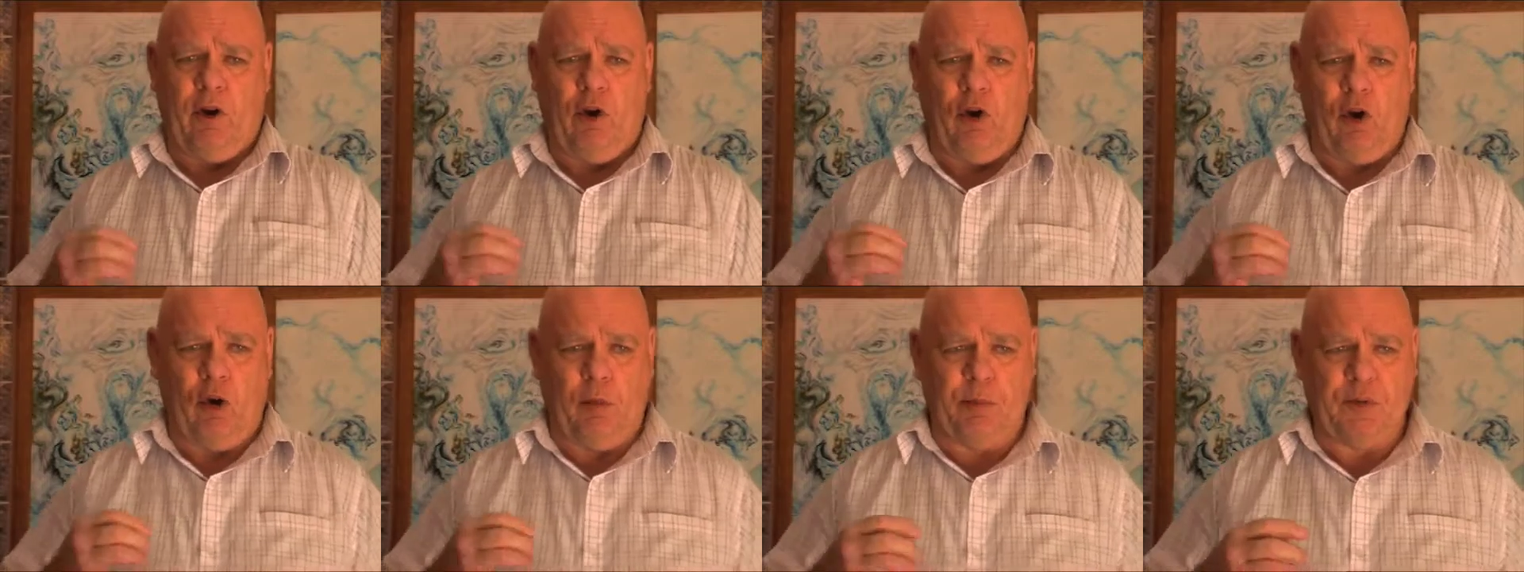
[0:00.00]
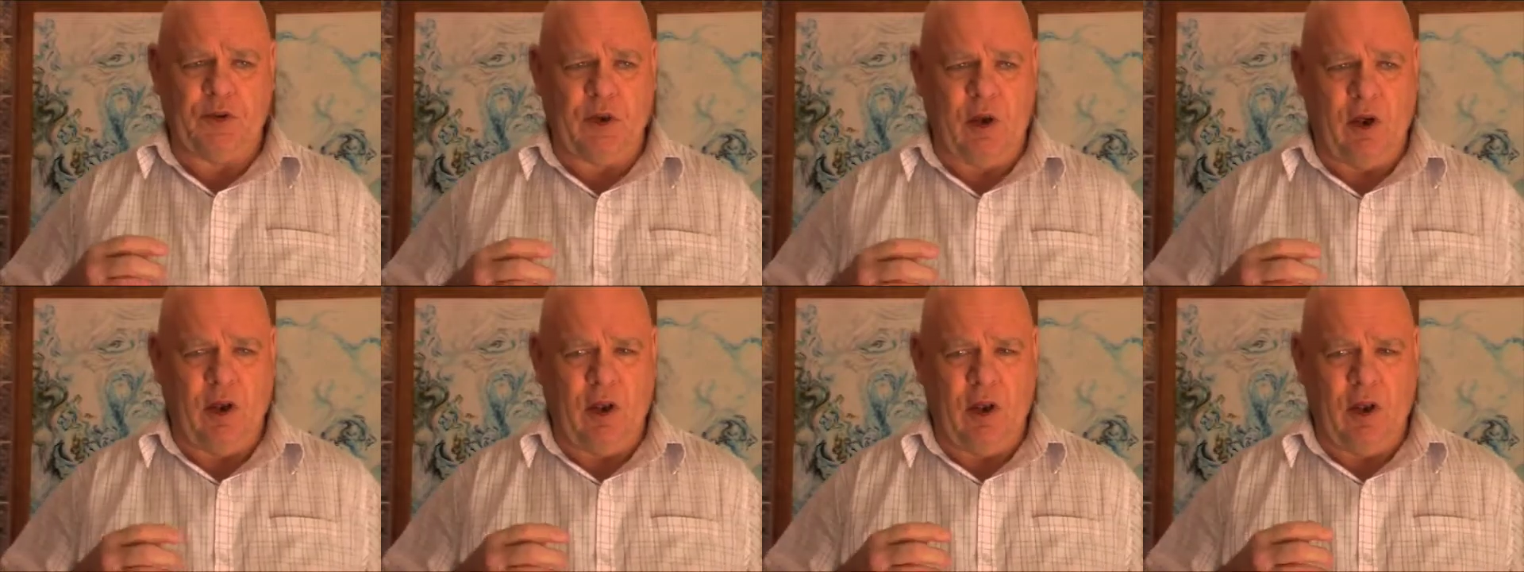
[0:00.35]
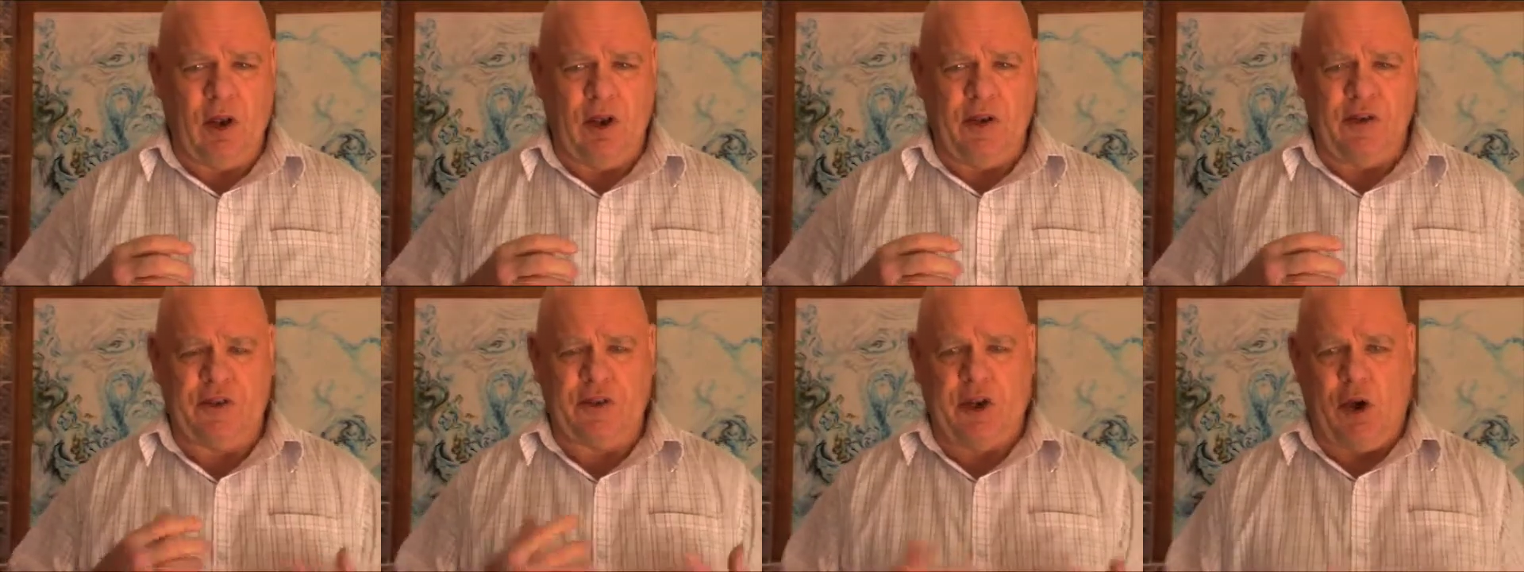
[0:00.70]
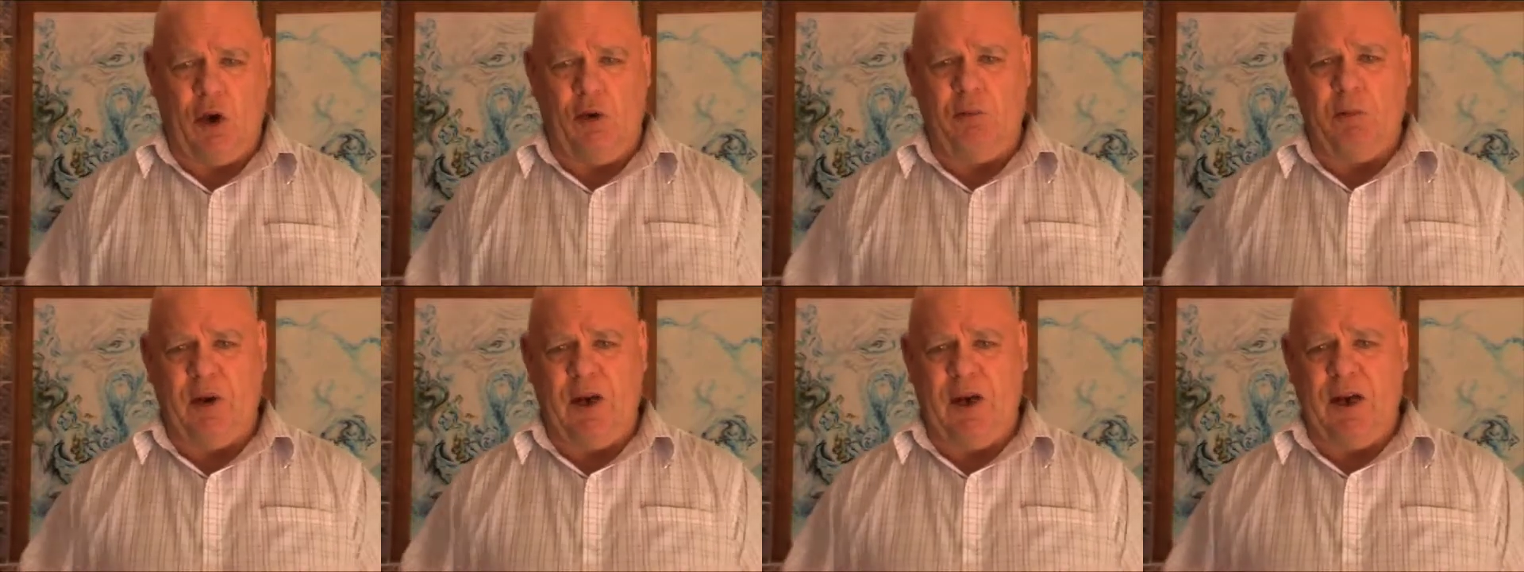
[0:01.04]
it helps
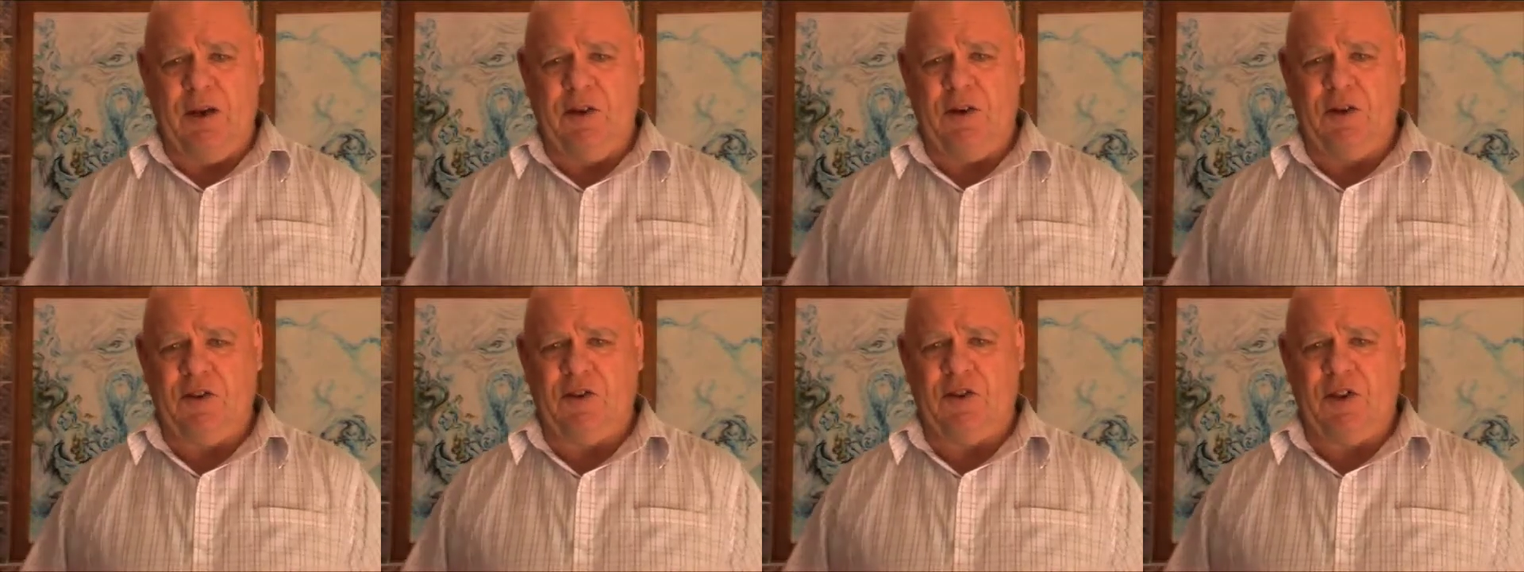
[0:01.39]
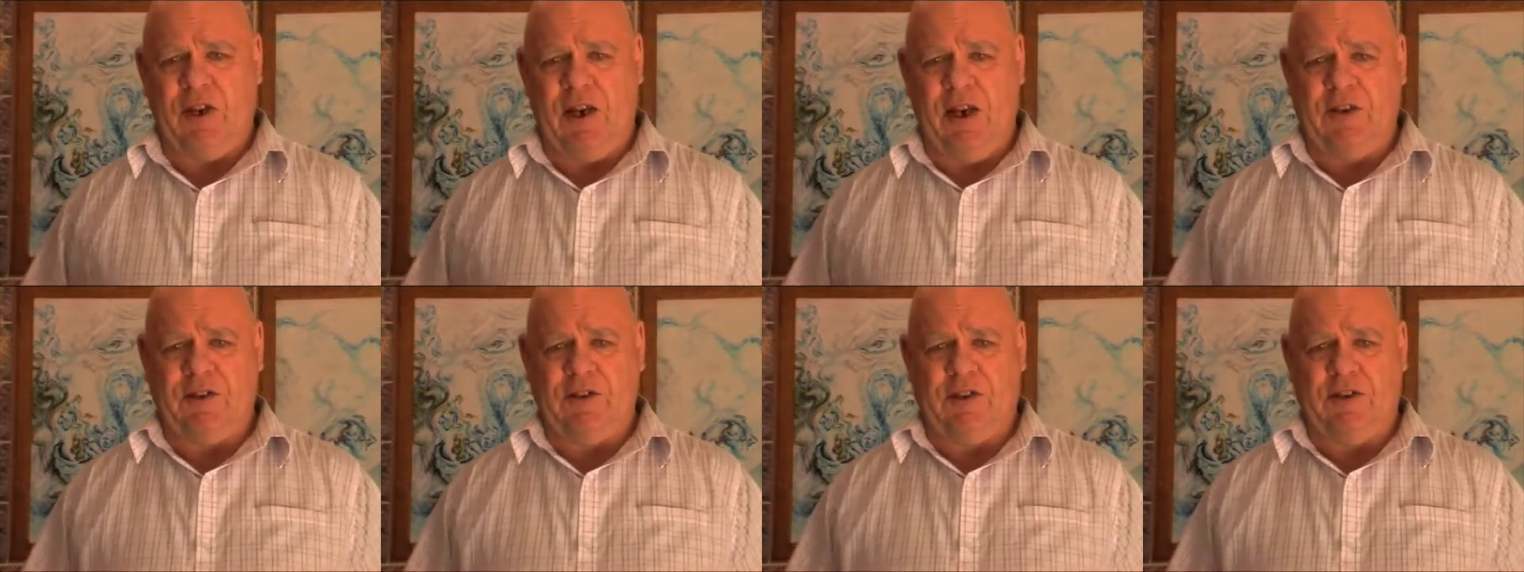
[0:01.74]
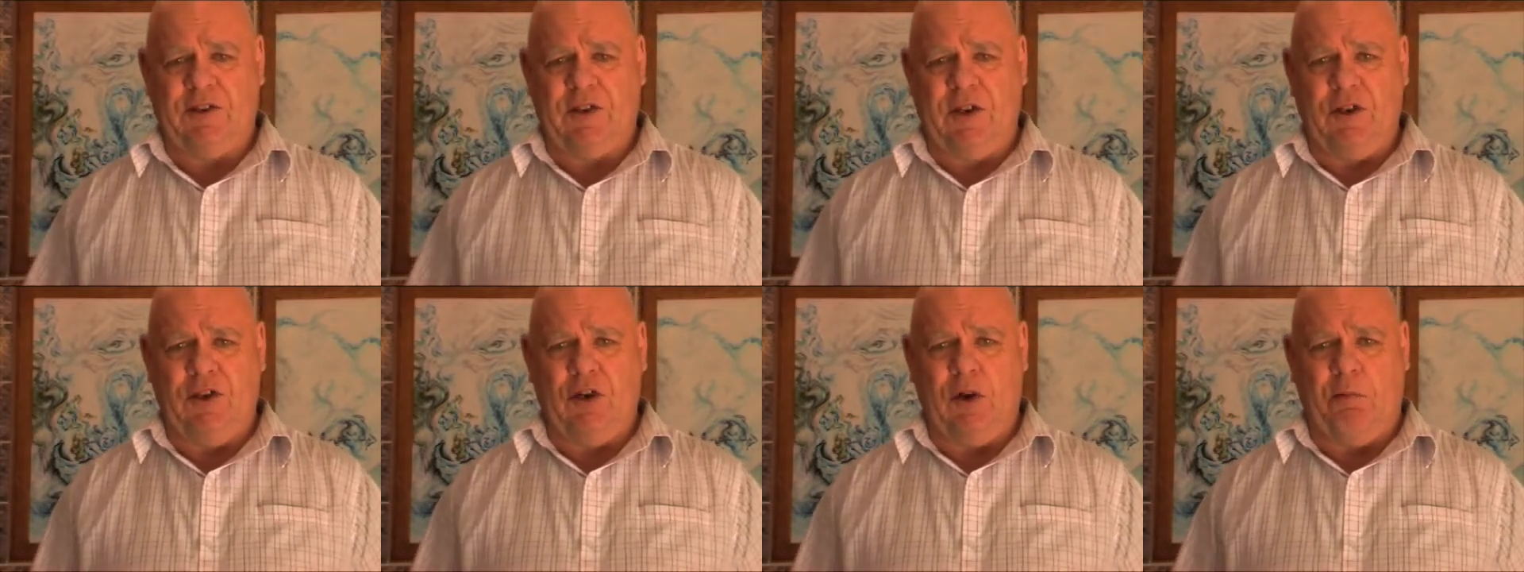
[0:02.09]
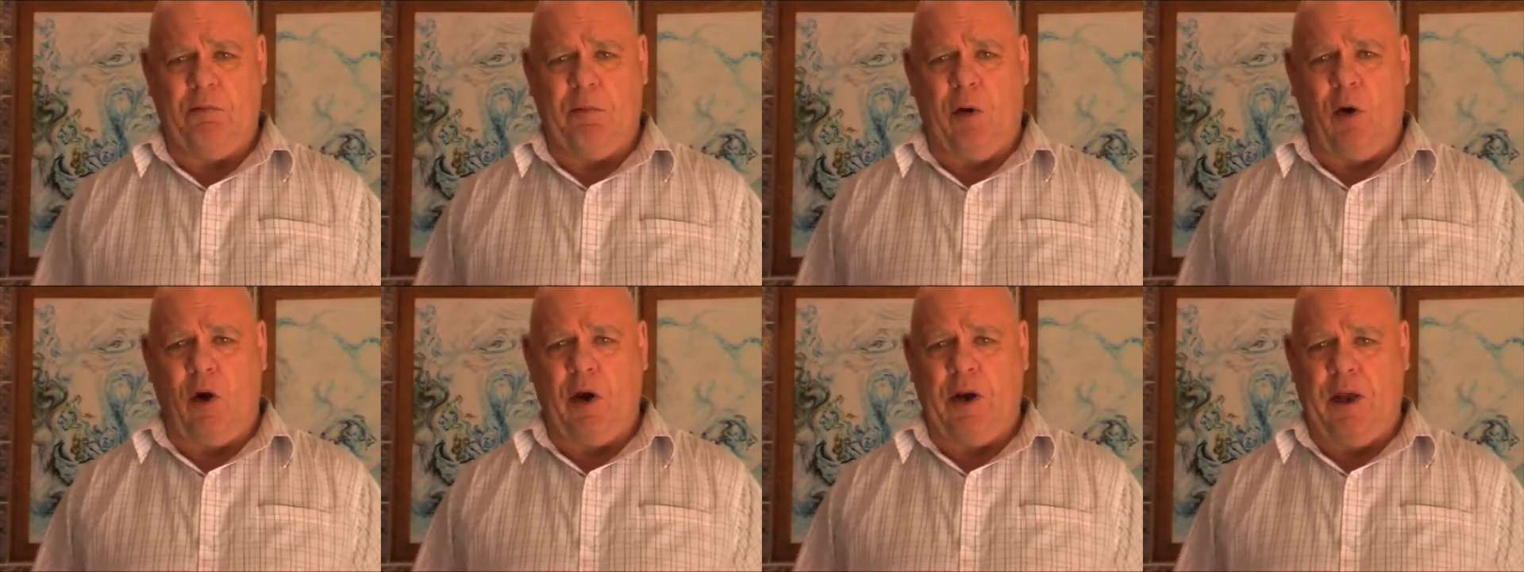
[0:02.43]
so many diseases in your
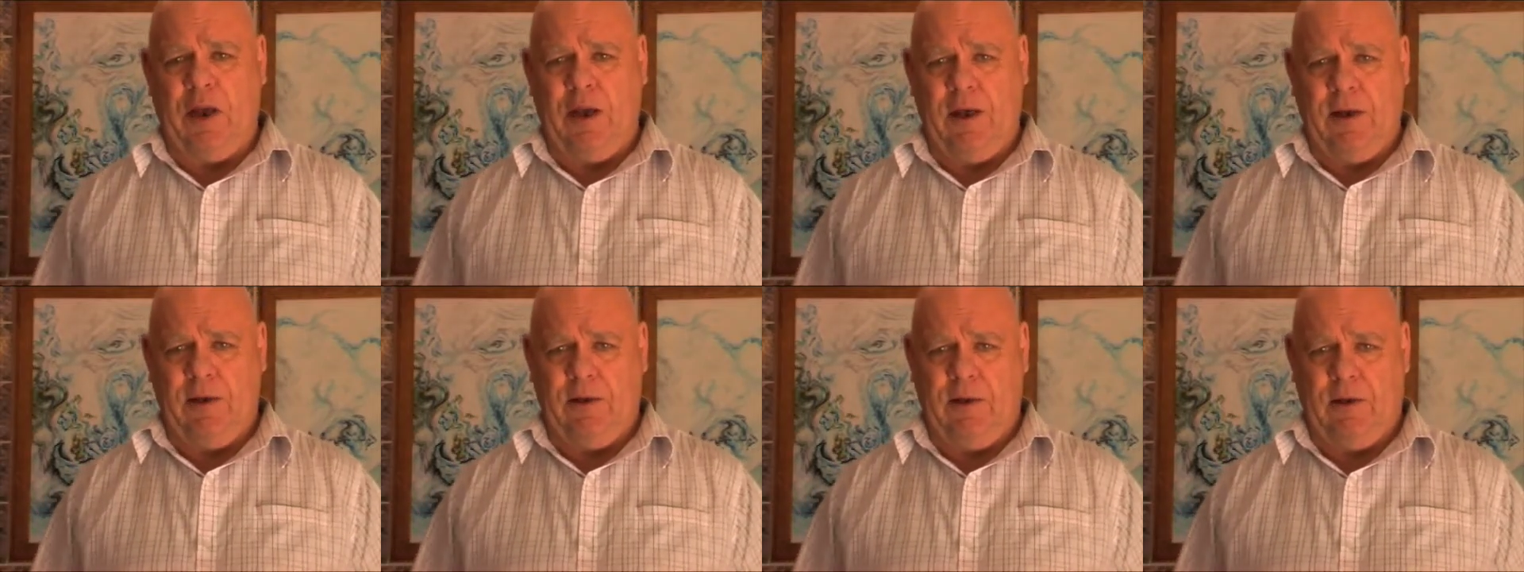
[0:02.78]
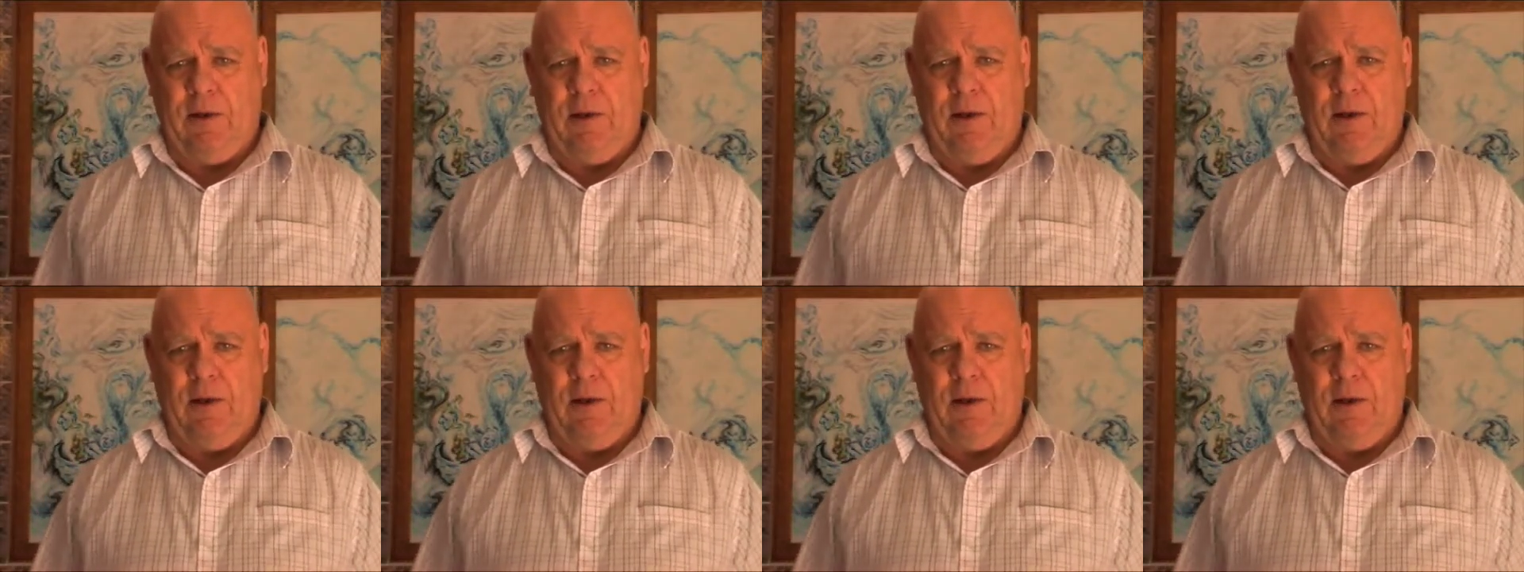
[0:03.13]
body,